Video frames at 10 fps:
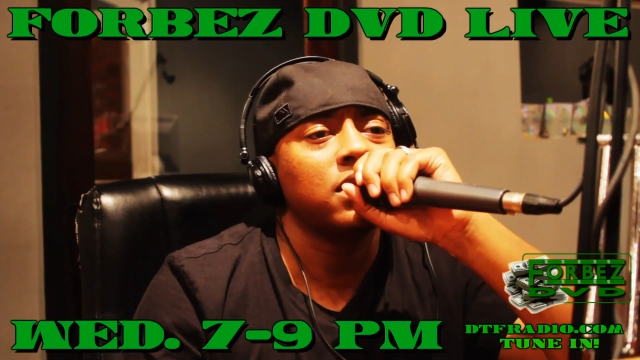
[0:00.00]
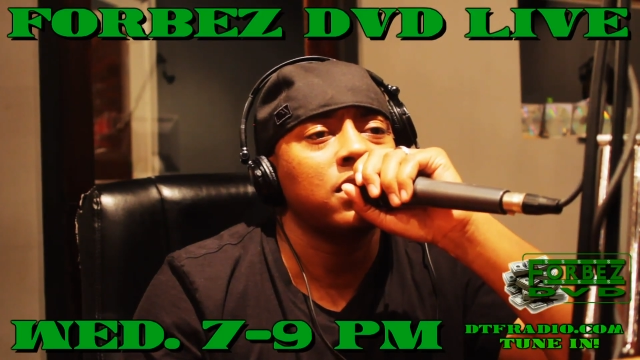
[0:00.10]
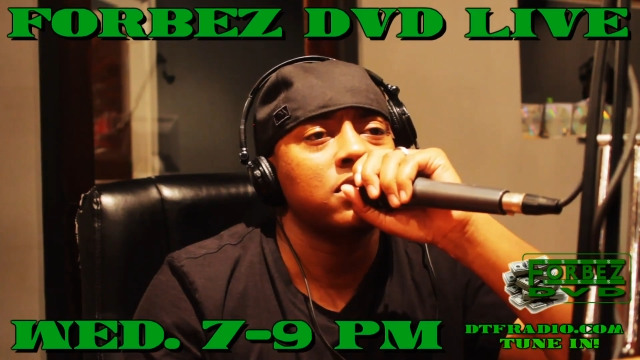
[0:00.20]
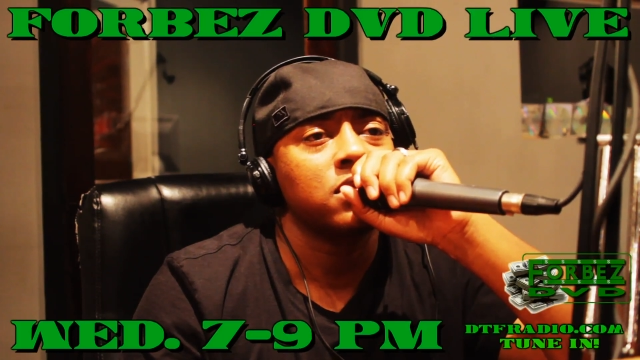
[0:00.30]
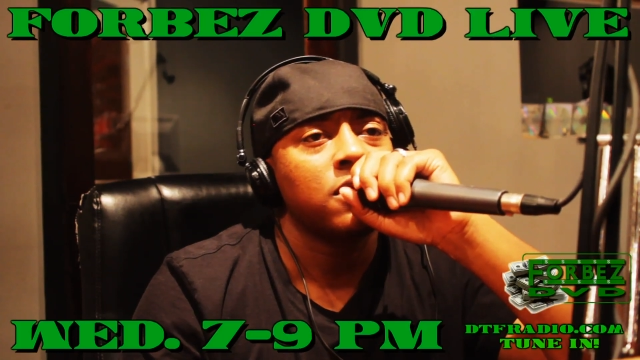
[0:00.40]

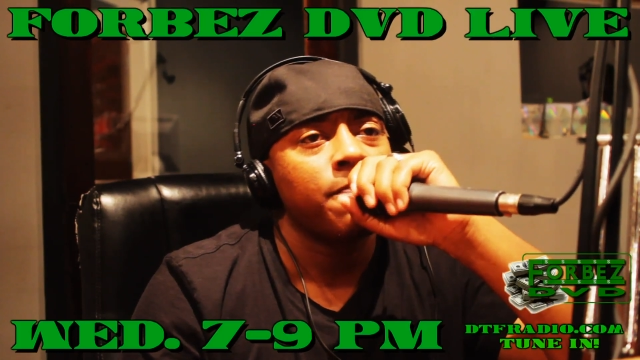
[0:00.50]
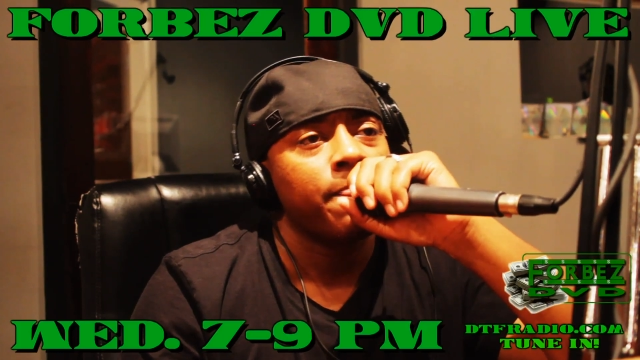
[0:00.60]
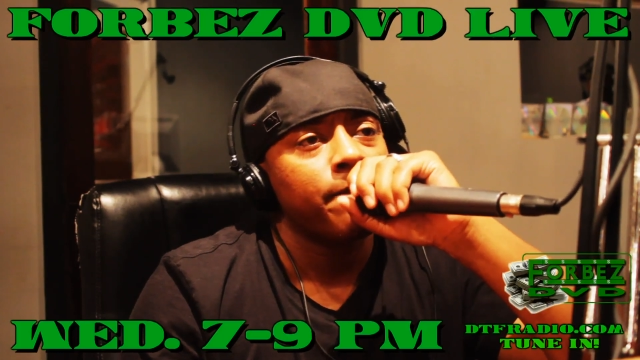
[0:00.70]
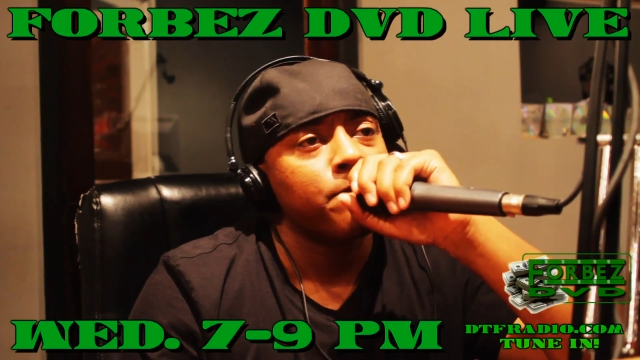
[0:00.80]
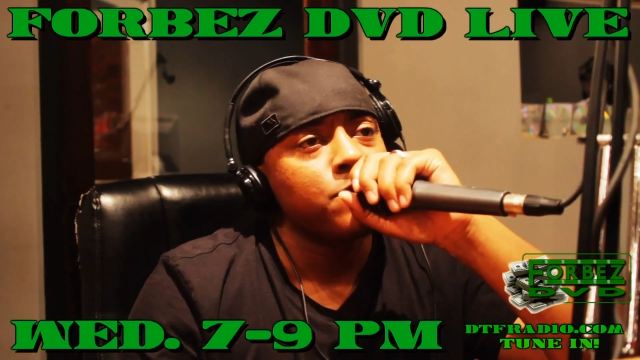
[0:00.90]

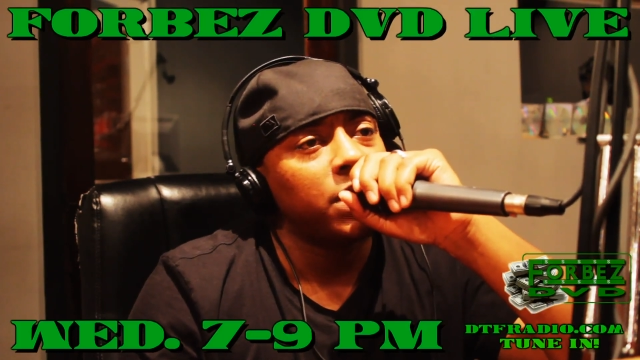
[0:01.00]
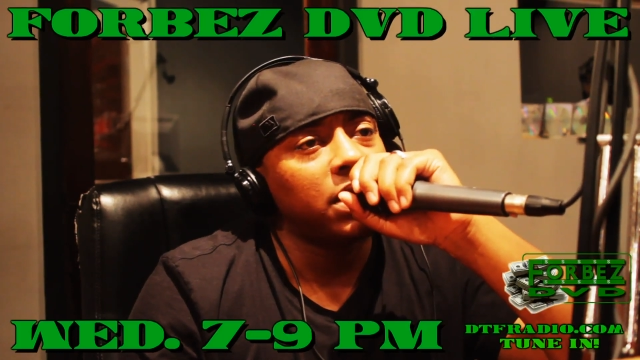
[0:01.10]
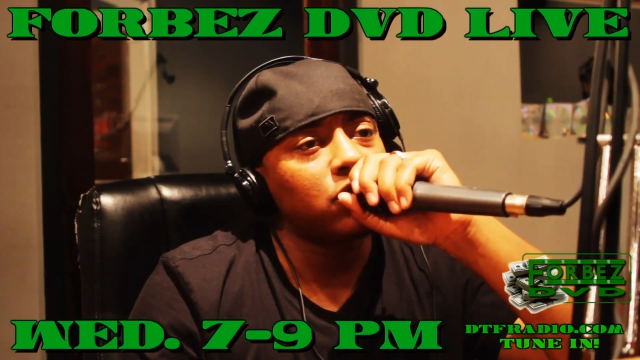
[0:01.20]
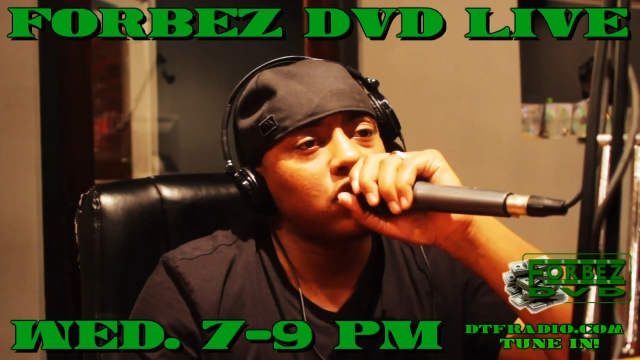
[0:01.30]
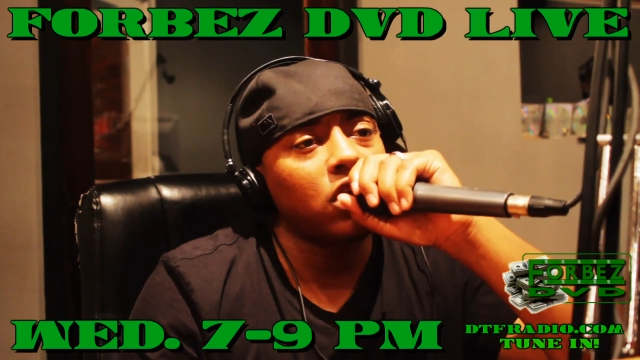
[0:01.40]

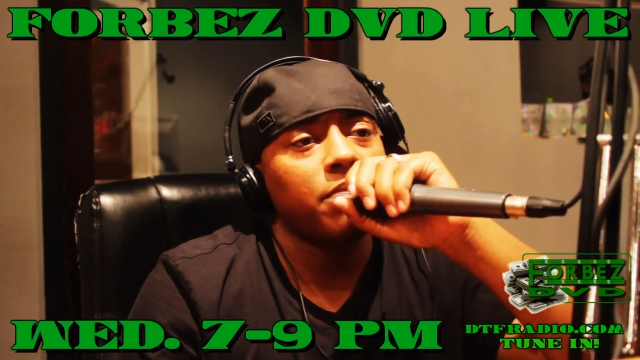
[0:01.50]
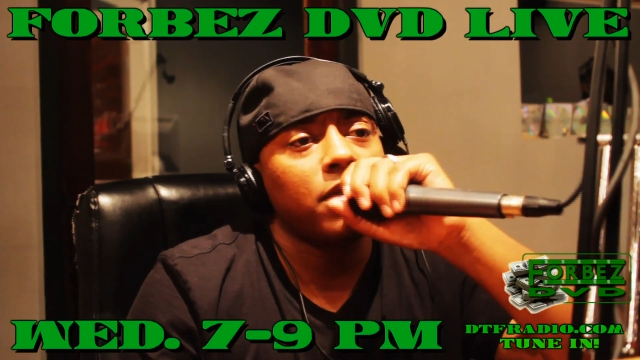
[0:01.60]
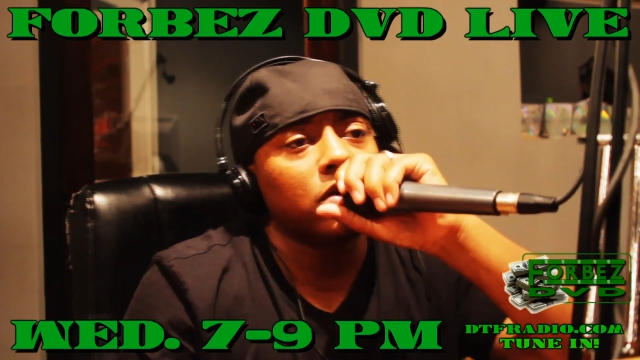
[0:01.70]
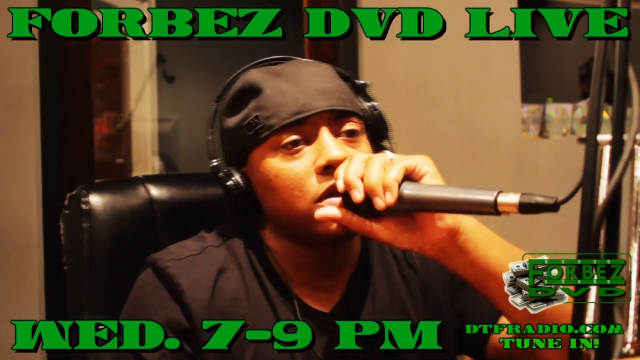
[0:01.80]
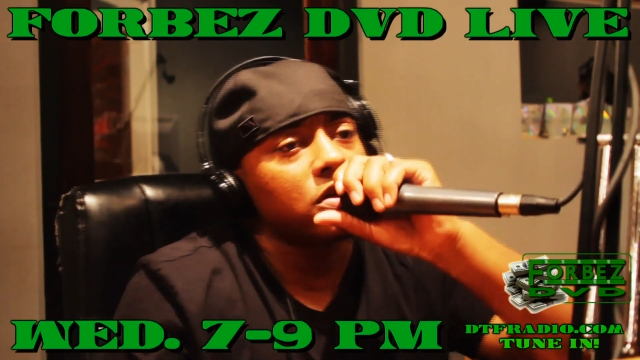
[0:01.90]
I'm talking
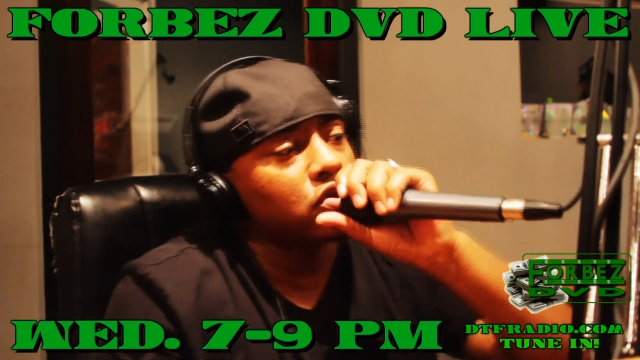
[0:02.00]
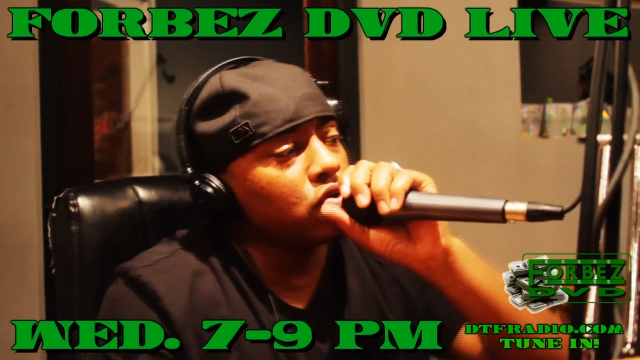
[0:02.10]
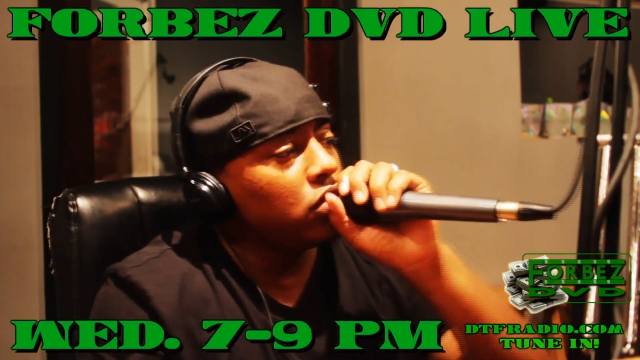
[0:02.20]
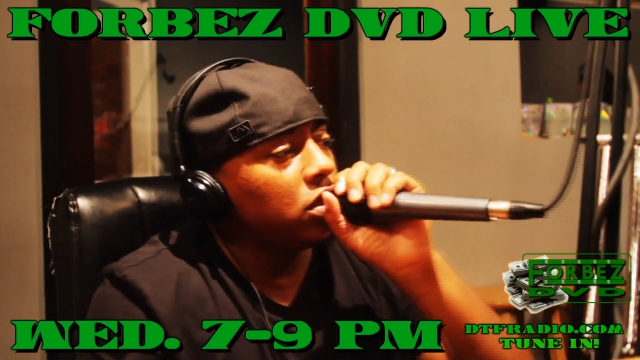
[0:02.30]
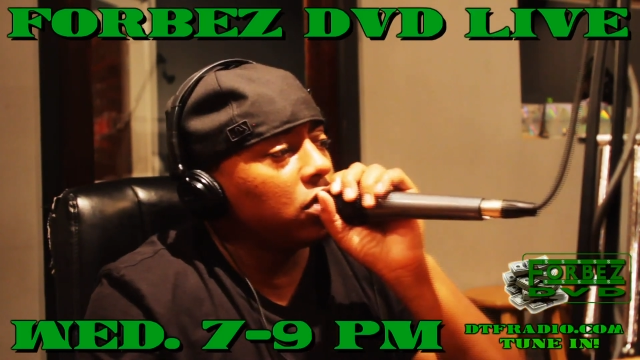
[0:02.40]
about in the
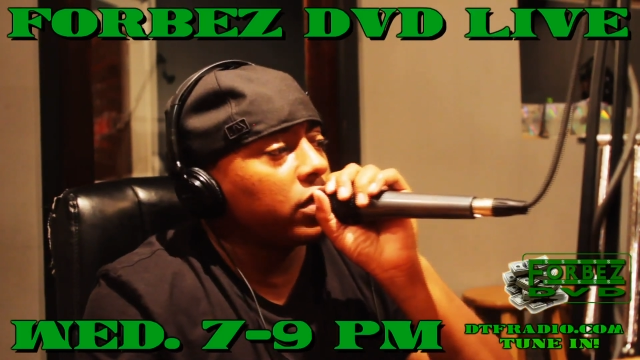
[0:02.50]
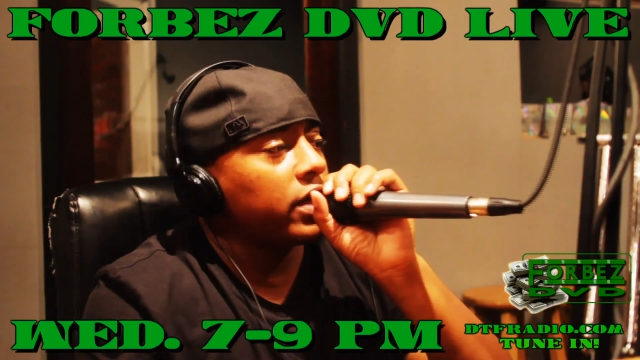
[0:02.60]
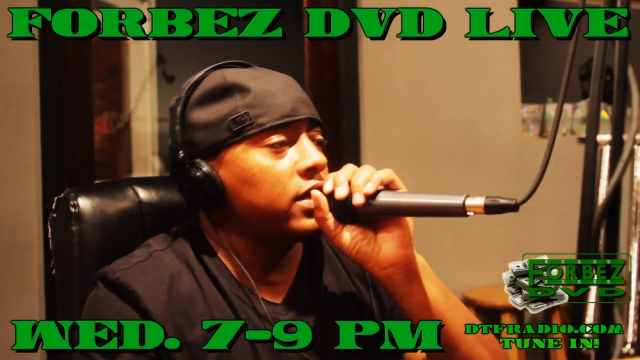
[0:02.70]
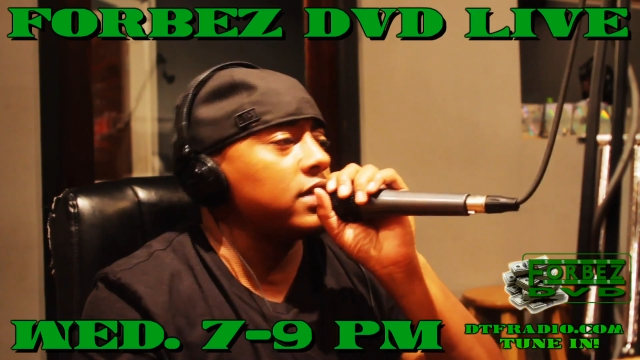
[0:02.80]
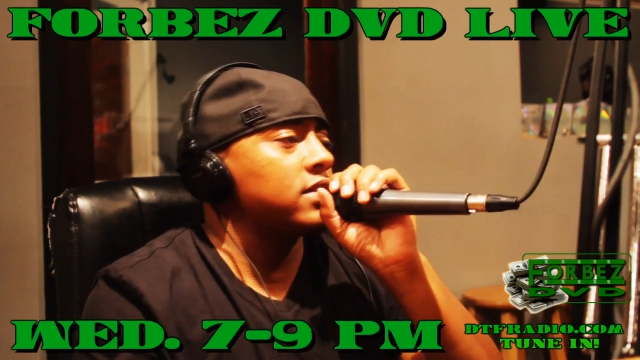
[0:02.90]
studio,
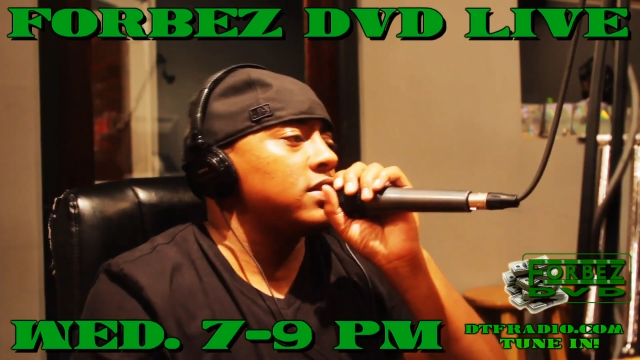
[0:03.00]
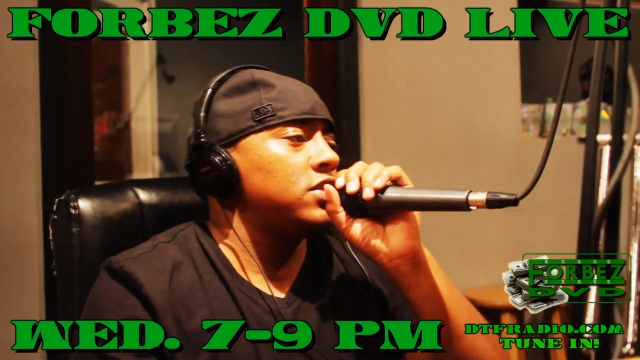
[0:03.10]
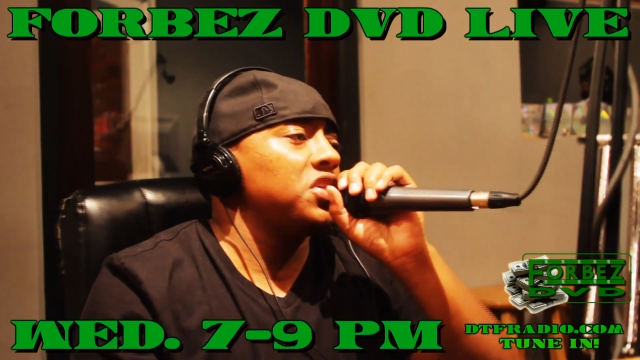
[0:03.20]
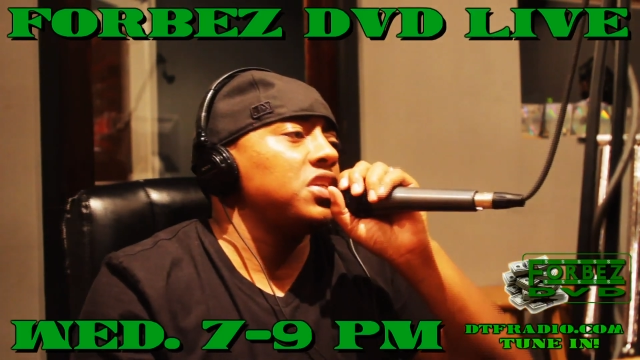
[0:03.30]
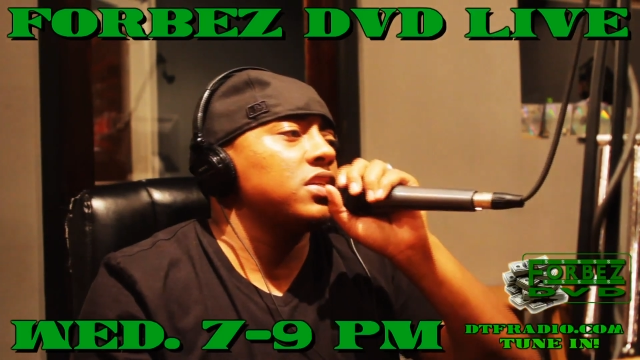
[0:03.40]
that nigga's a
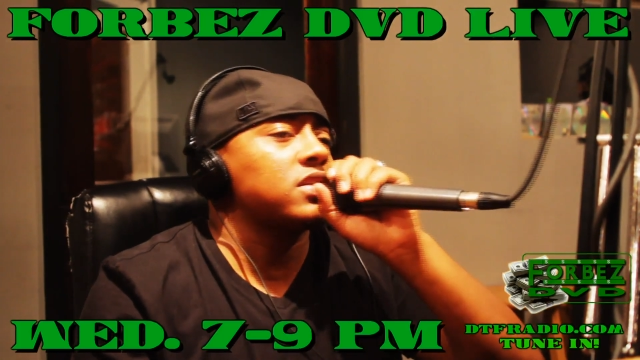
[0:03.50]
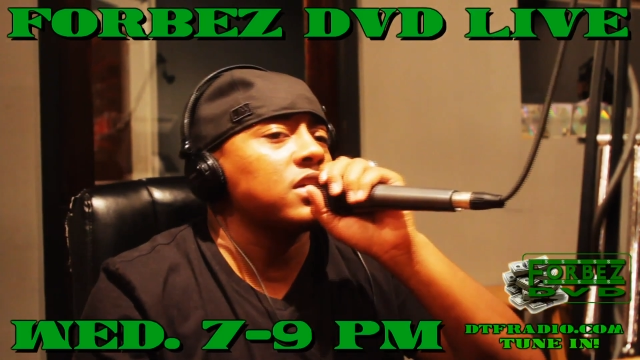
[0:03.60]
genius.